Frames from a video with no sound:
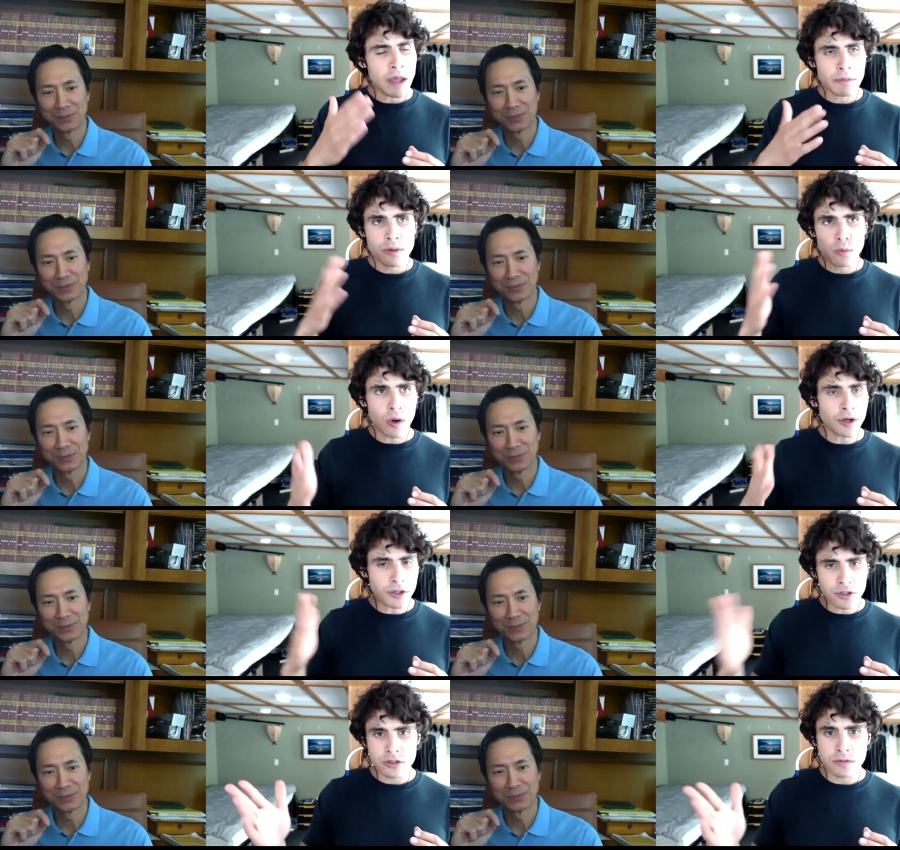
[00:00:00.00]
Speaker 1: maybe
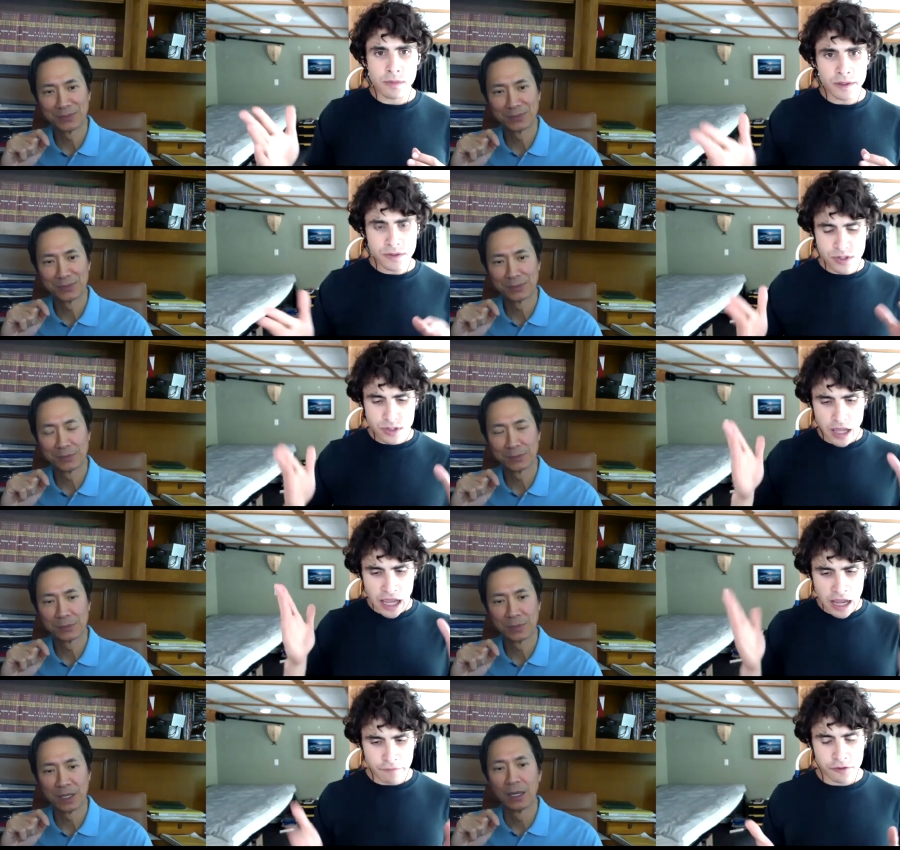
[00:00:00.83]
one or two months
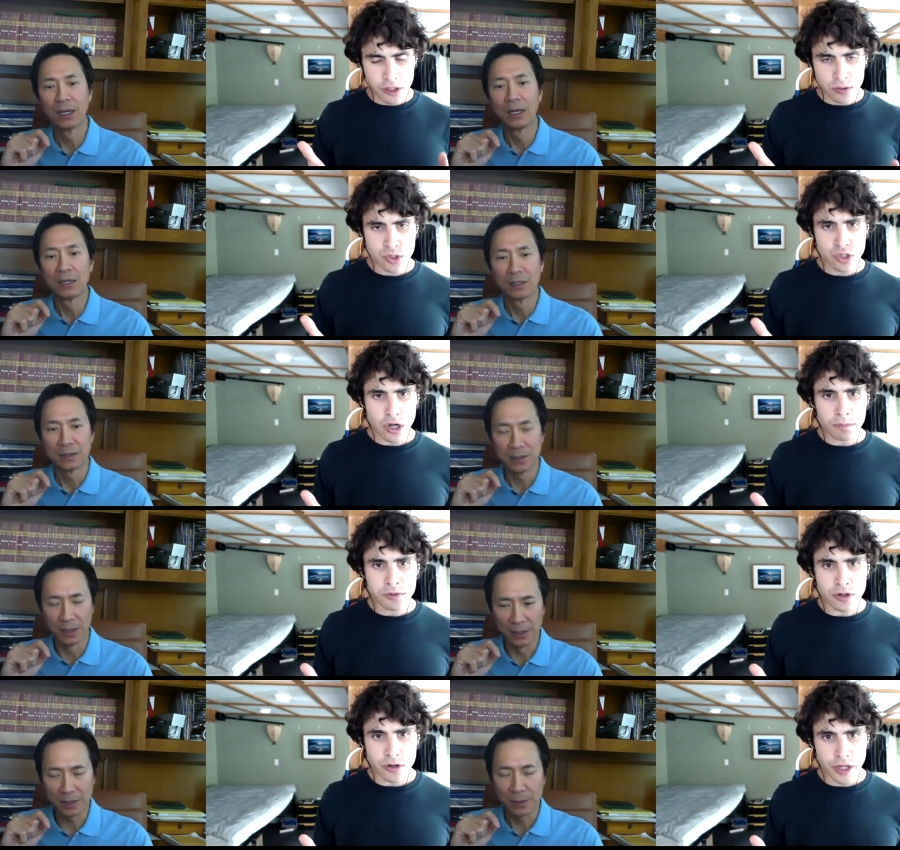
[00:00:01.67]
after you
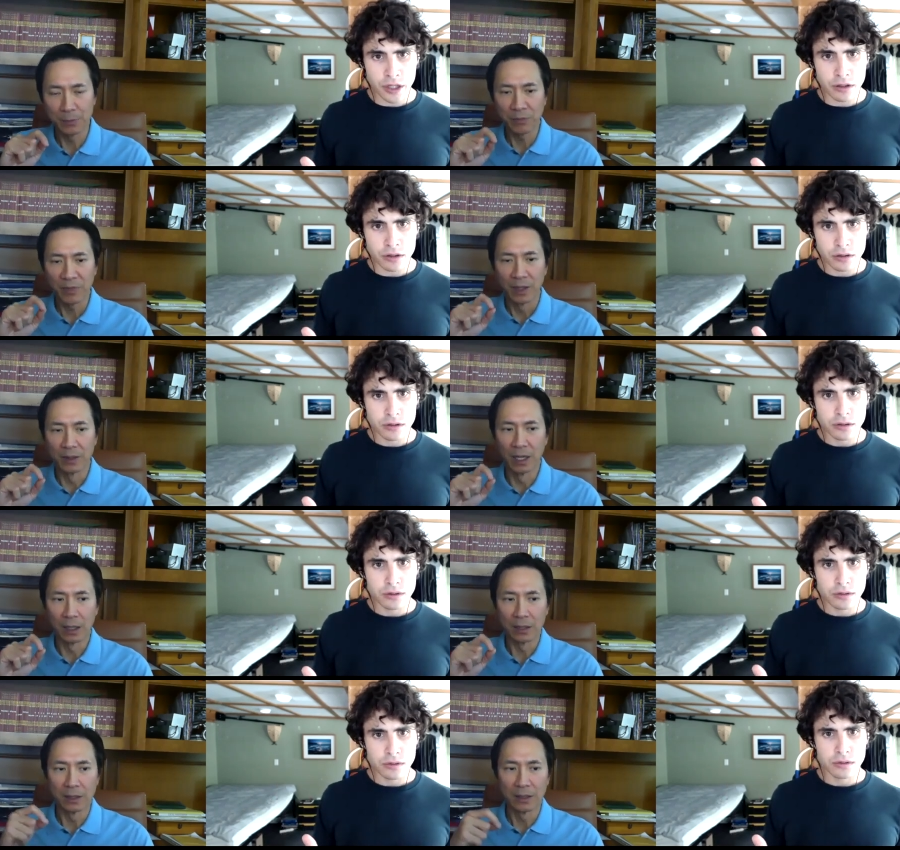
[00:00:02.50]
stop
Speaker 2: yeah. turning?
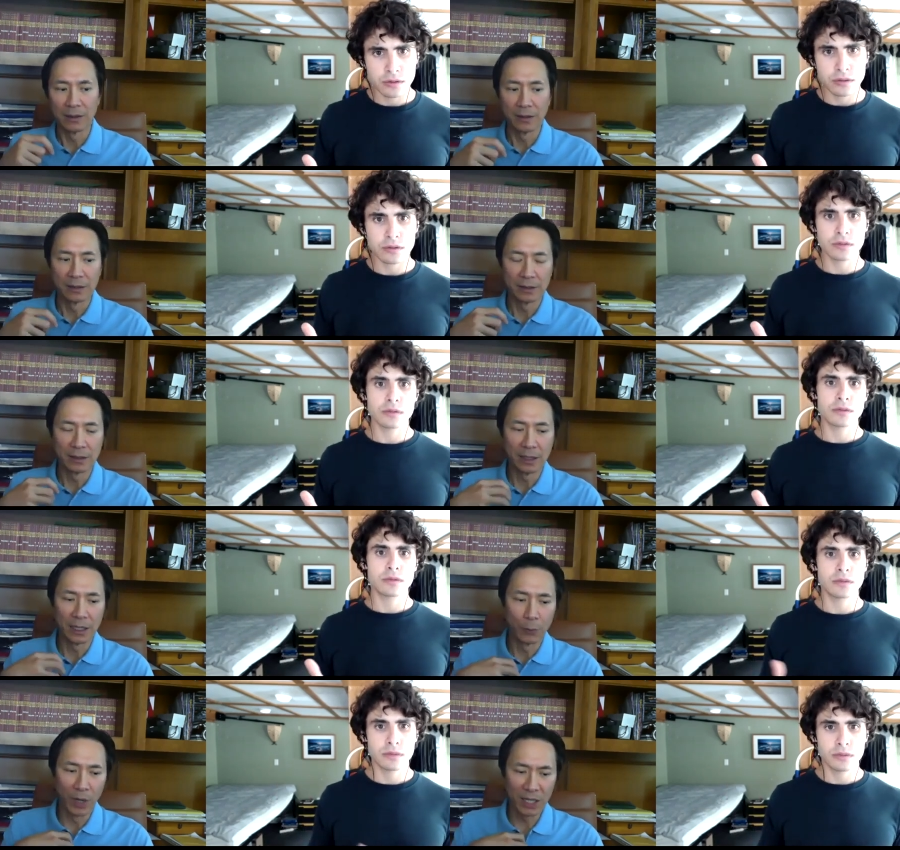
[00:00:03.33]
No.
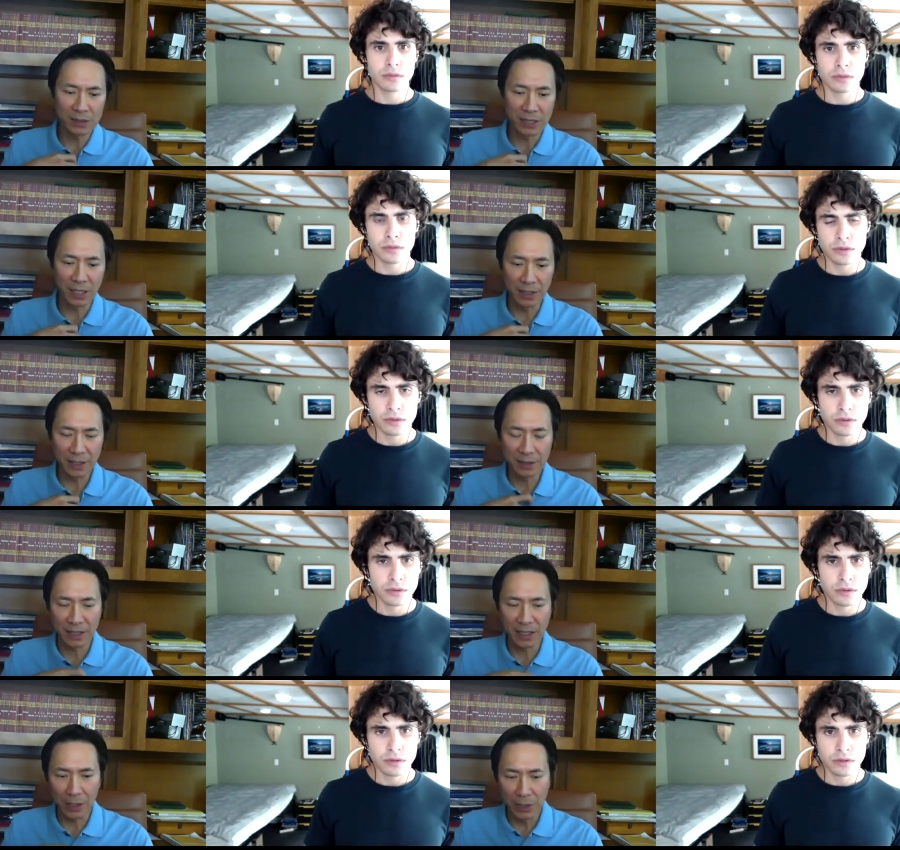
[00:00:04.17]
One
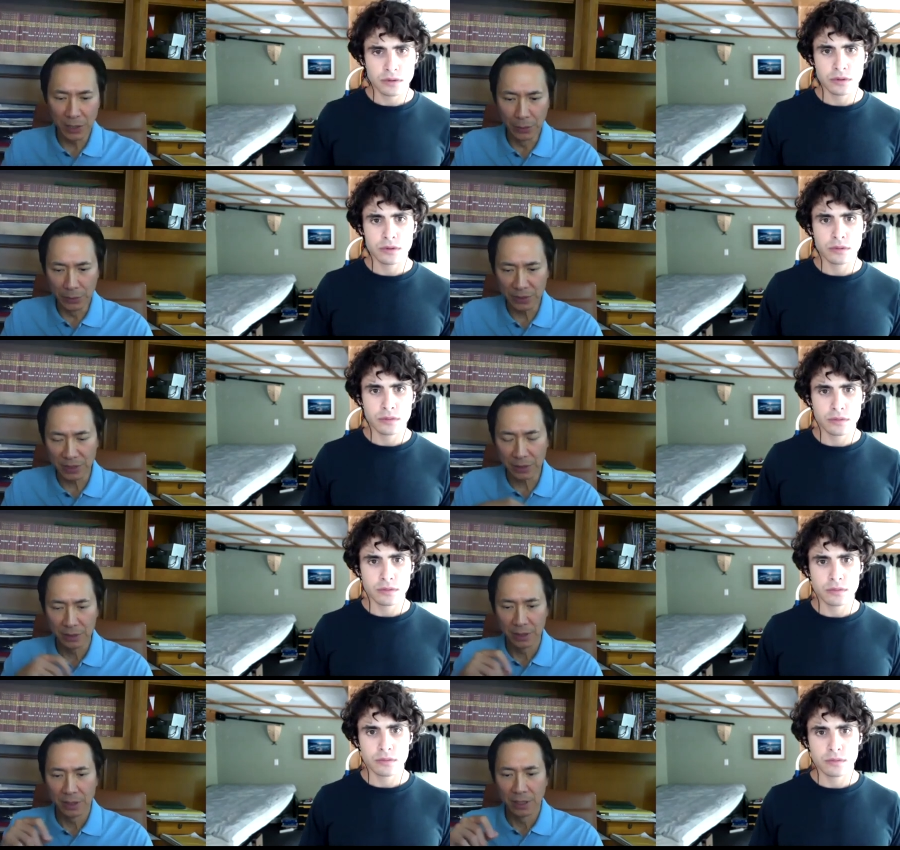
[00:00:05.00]
technique that I
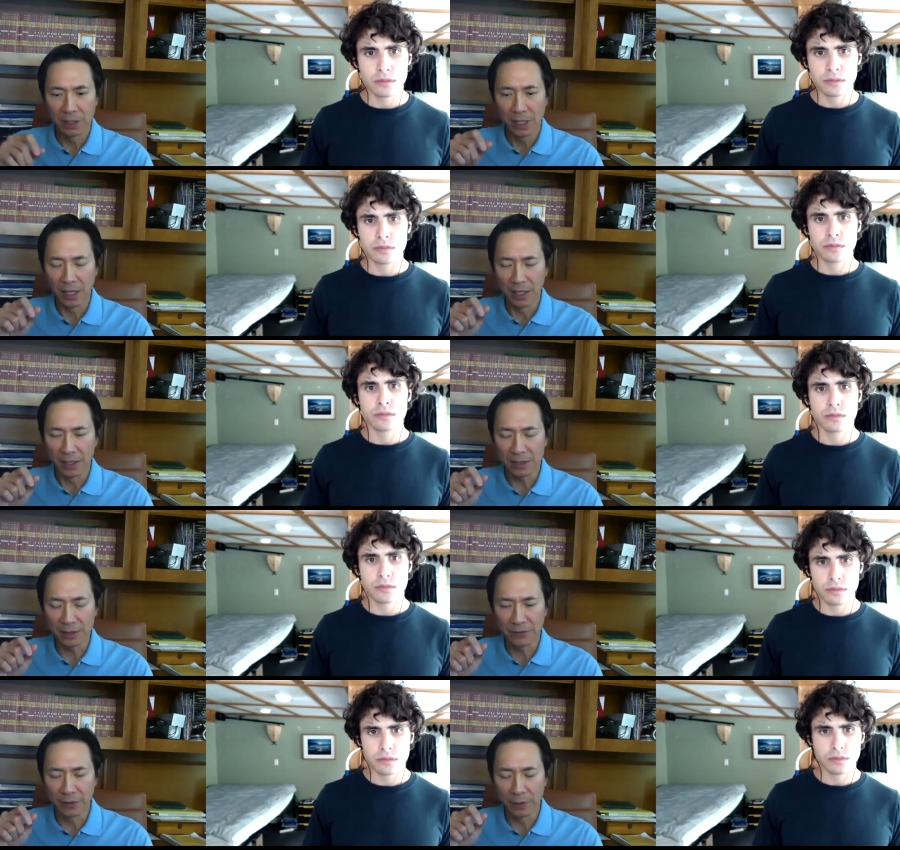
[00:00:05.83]
use
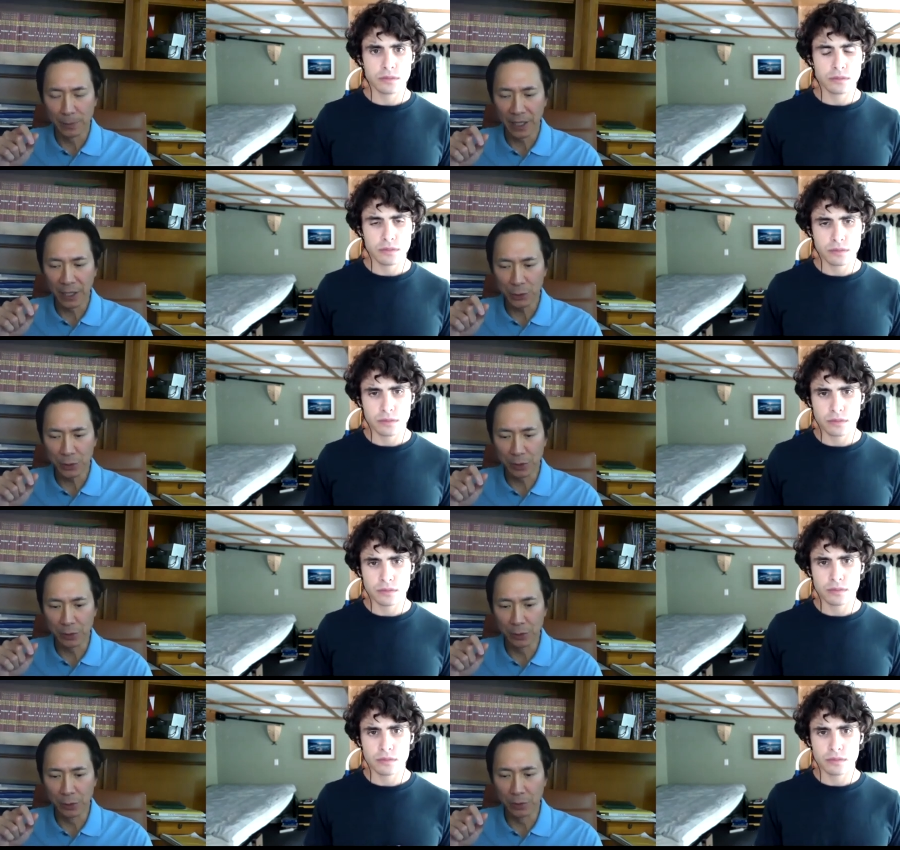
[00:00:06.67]
as for
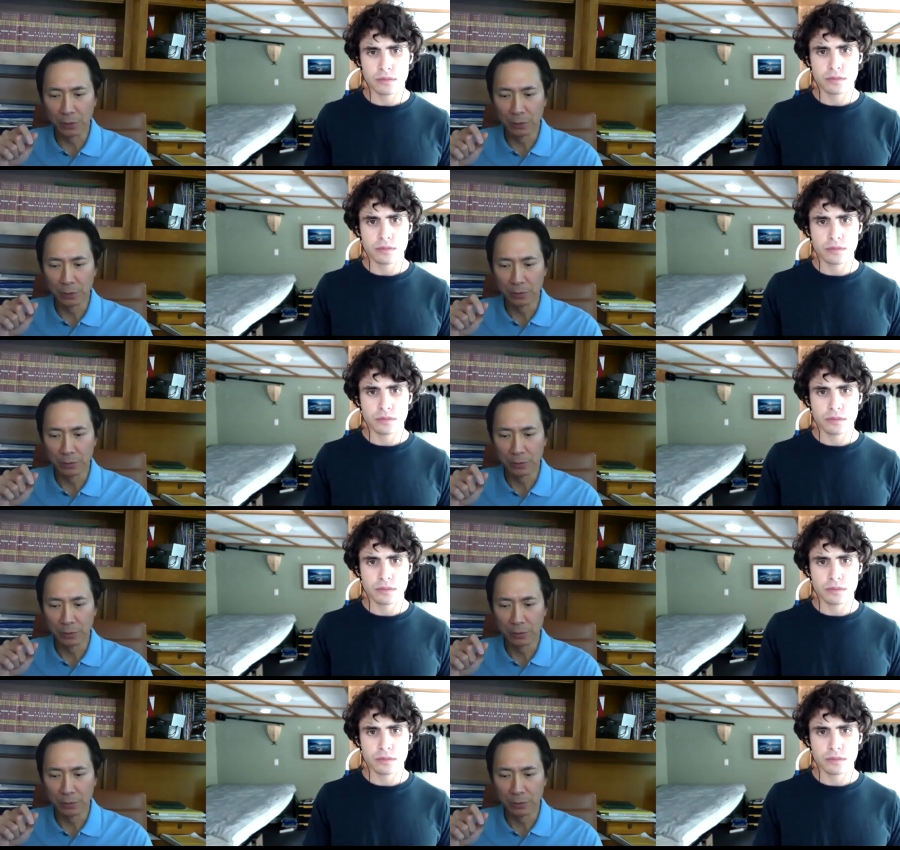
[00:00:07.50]
patient who